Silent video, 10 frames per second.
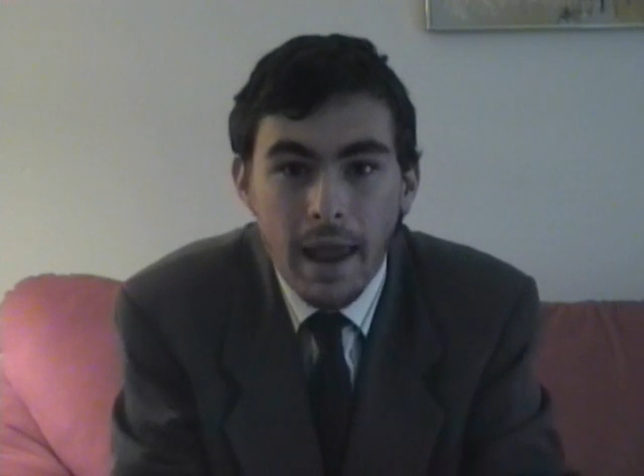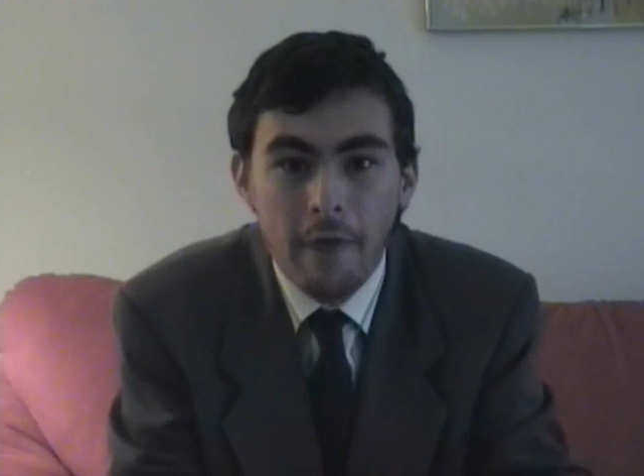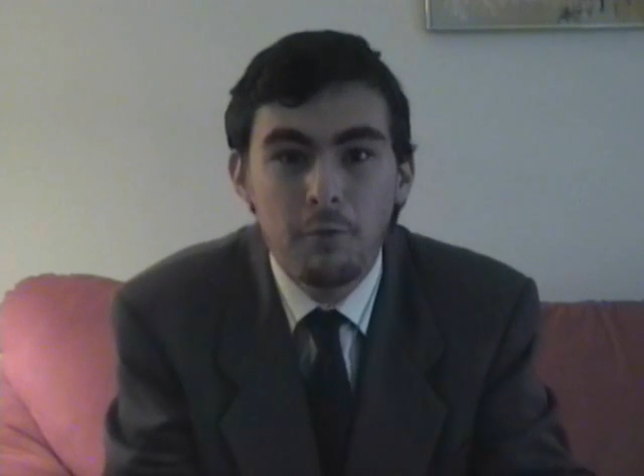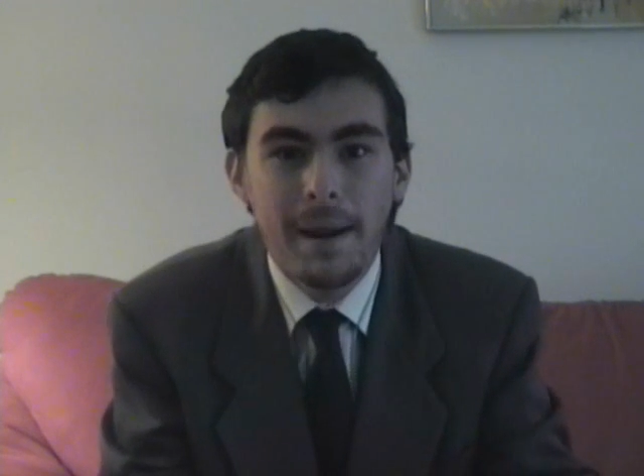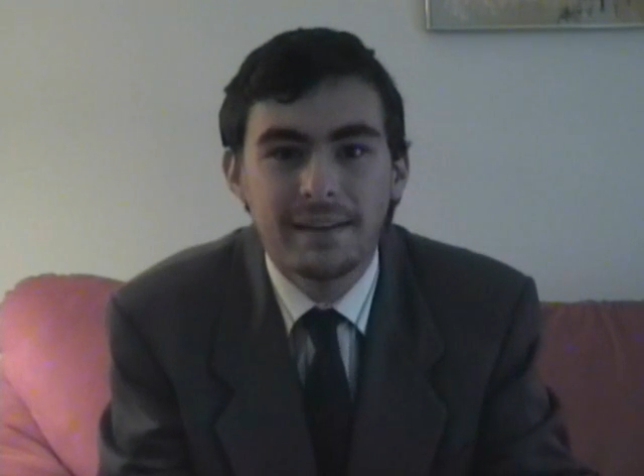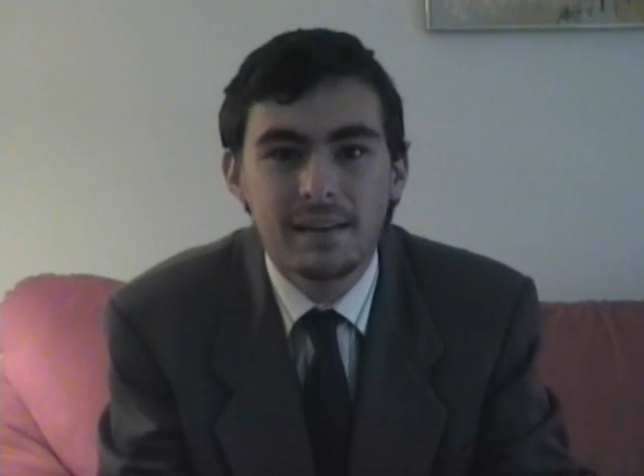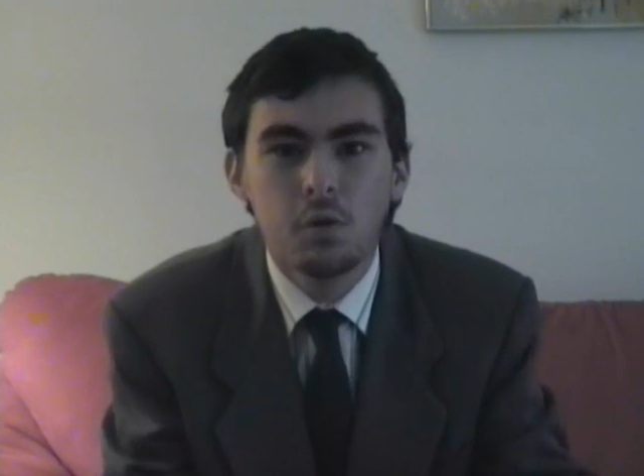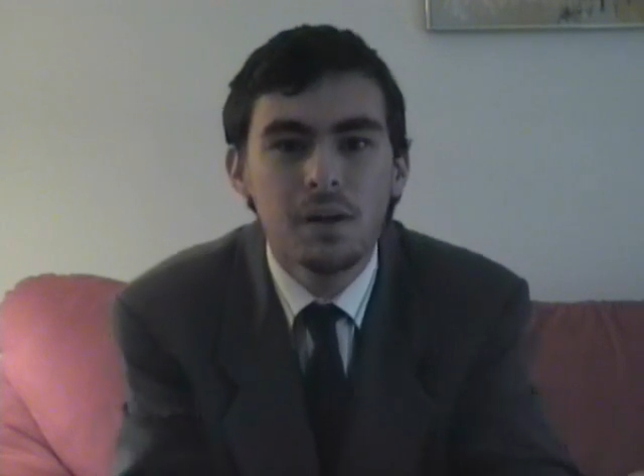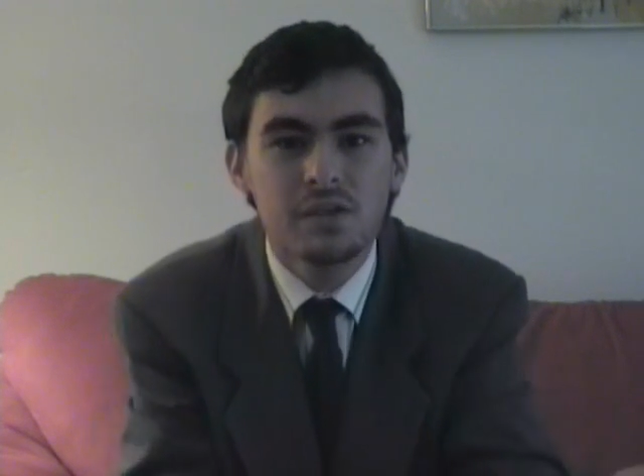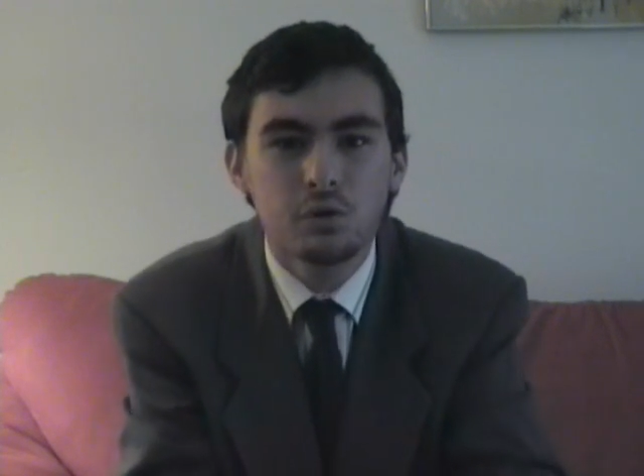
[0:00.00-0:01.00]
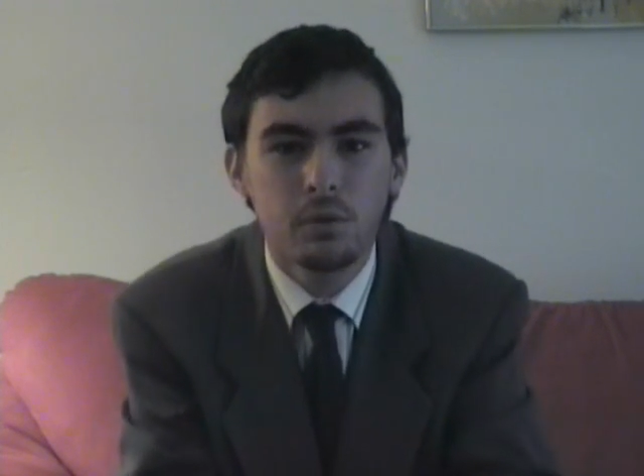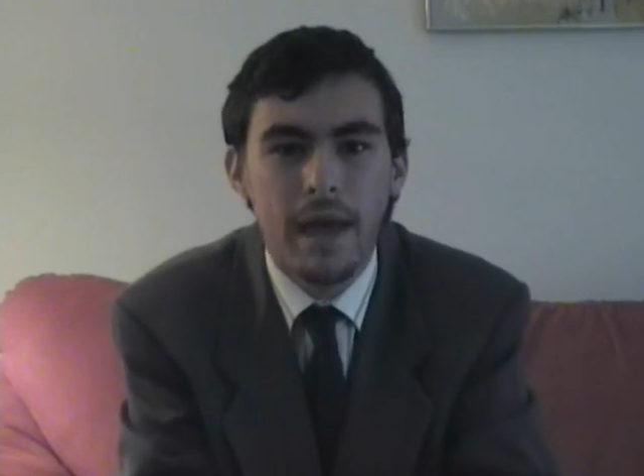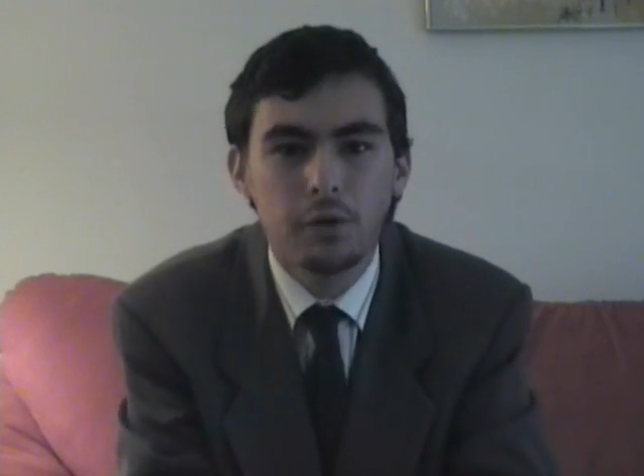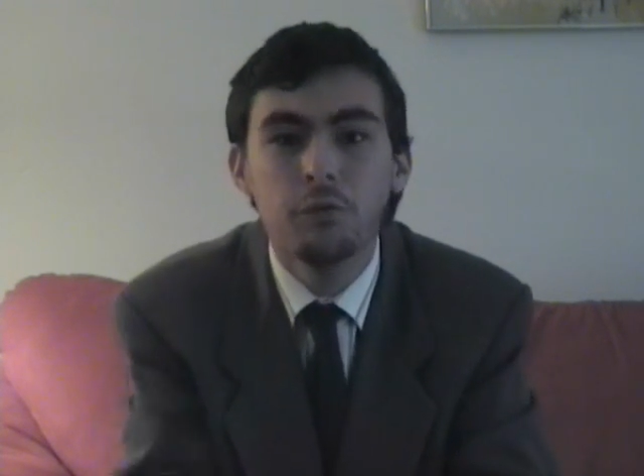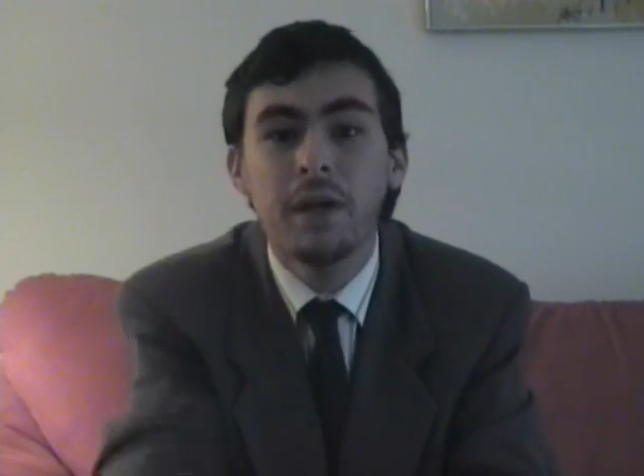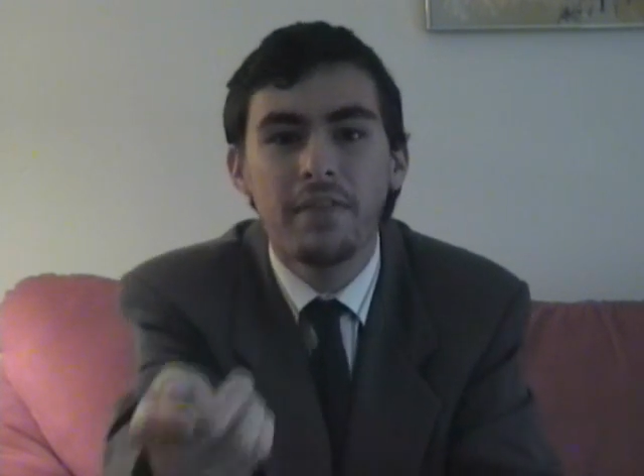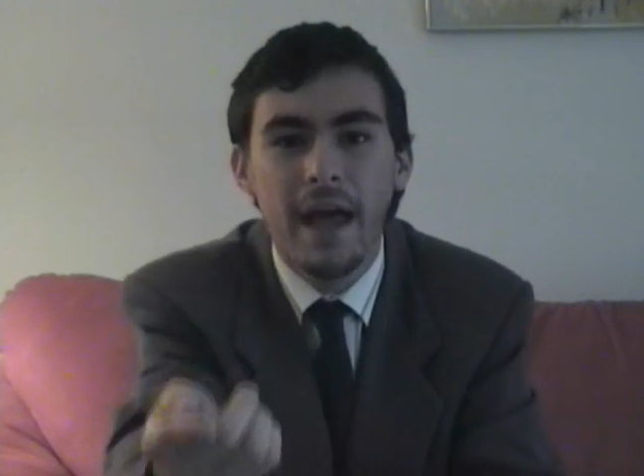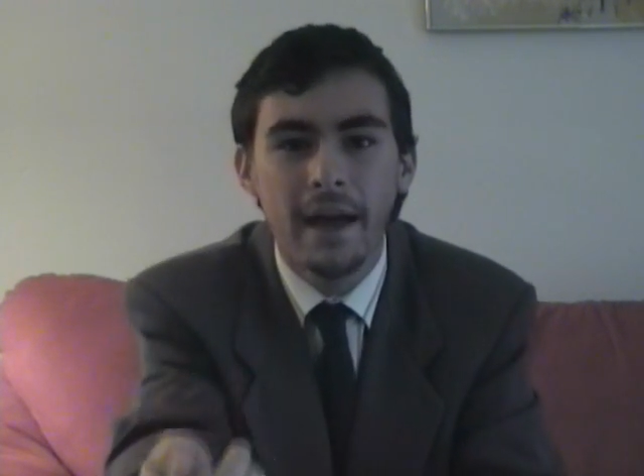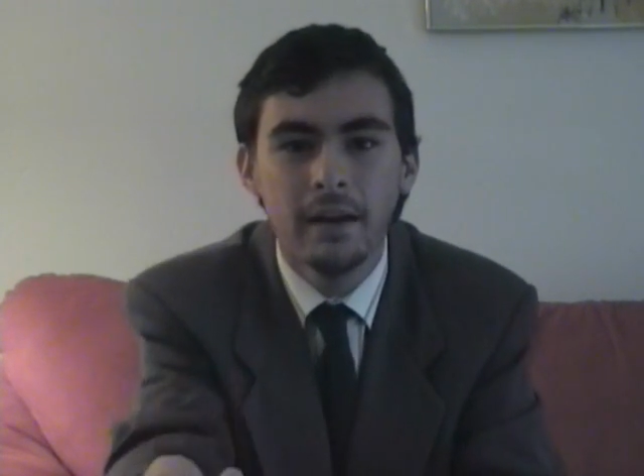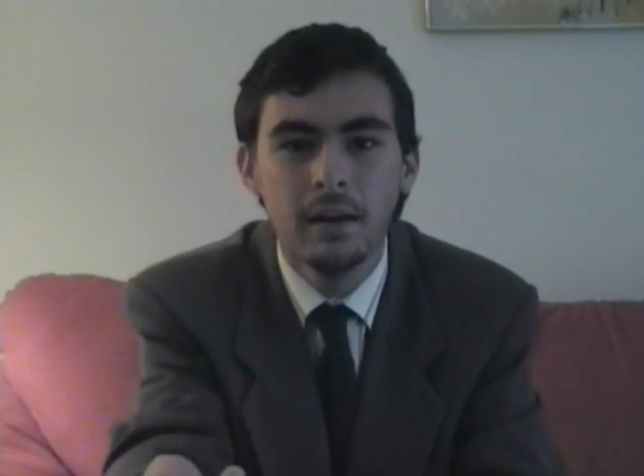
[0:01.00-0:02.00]
Everybody does. Who doesn't do that? You've done
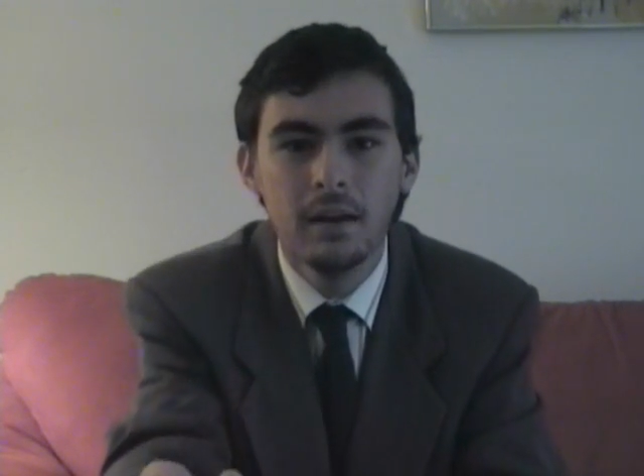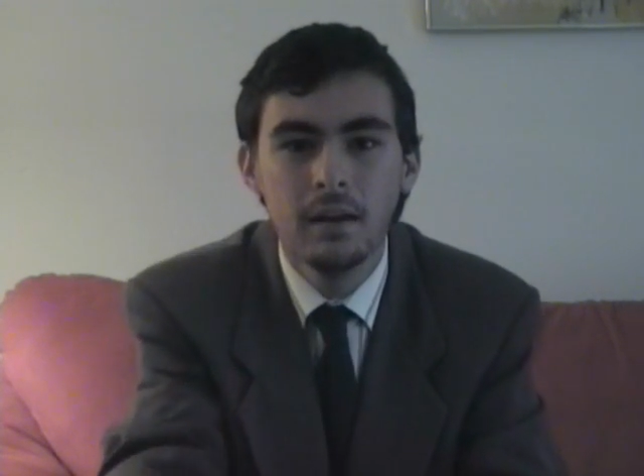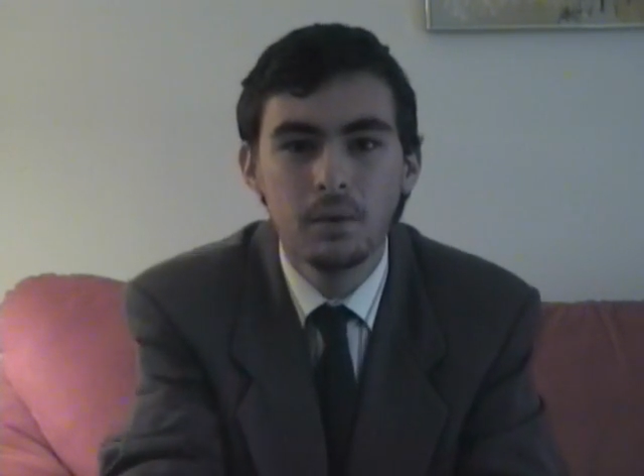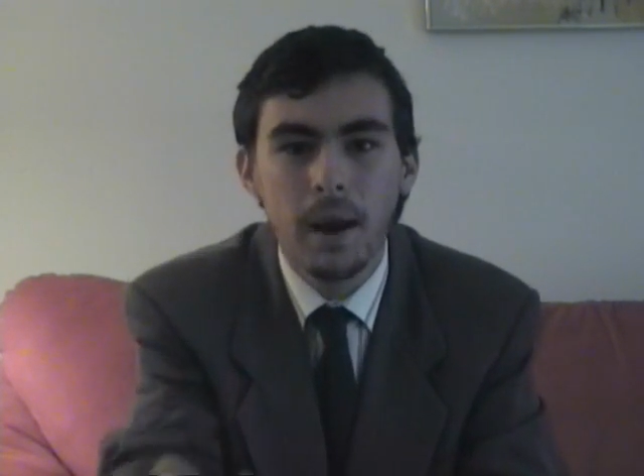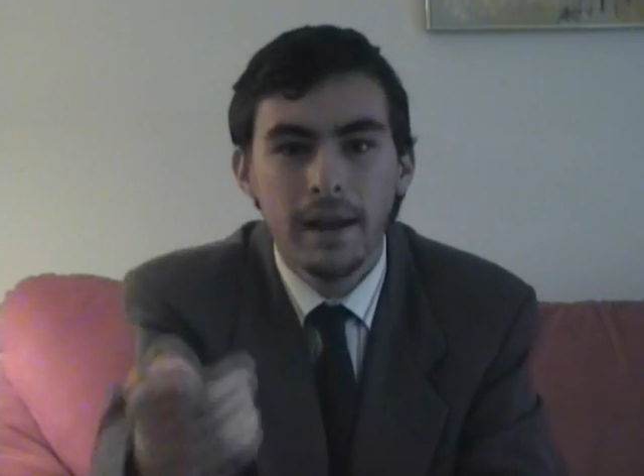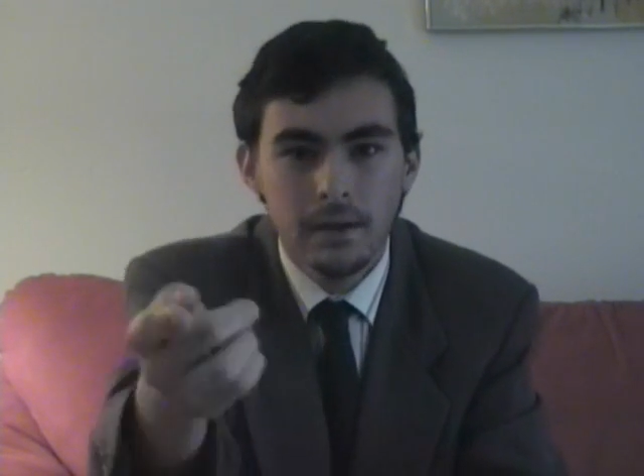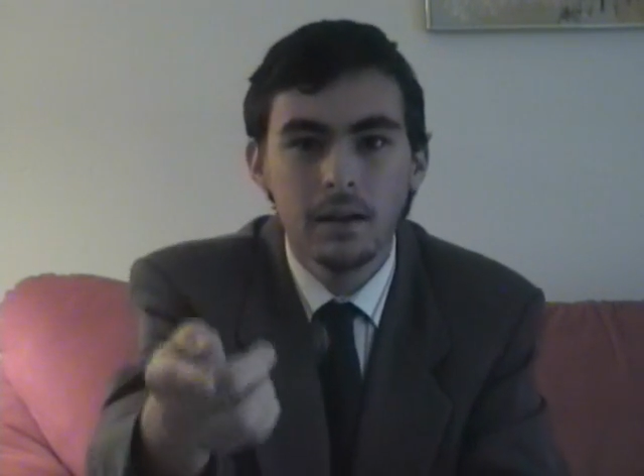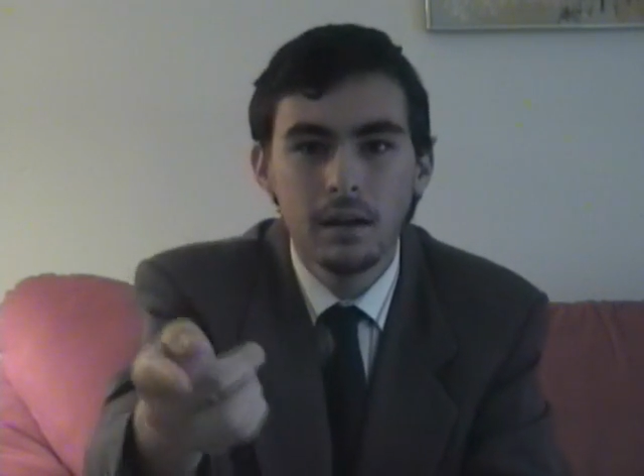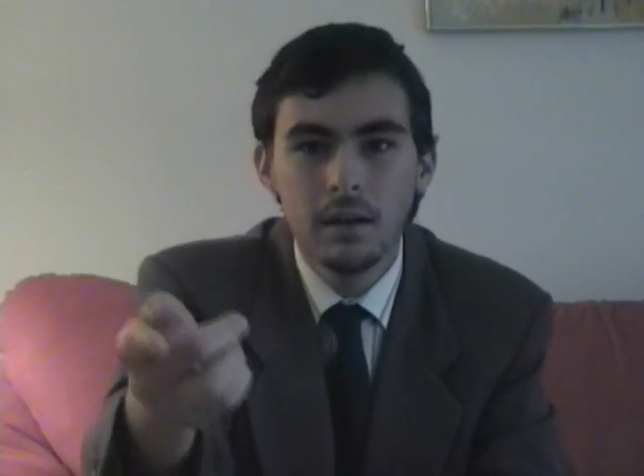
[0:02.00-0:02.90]
that, right?